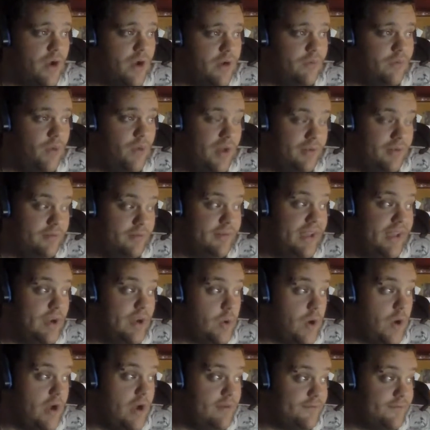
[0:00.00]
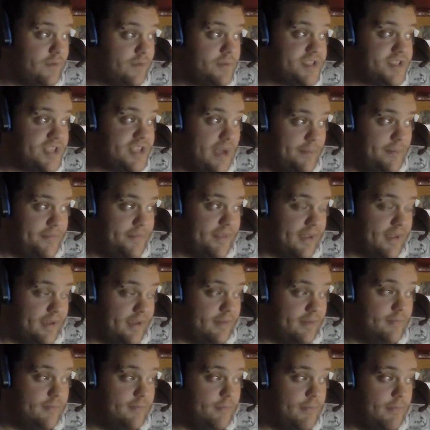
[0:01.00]
on from
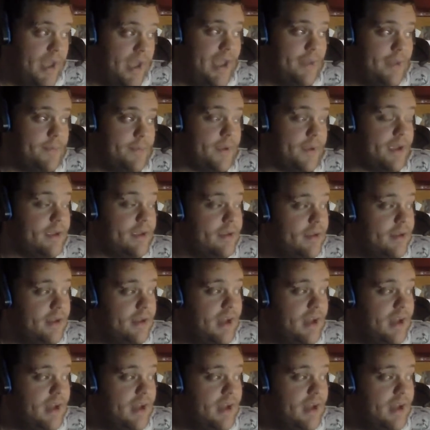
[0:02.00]
something, maybe.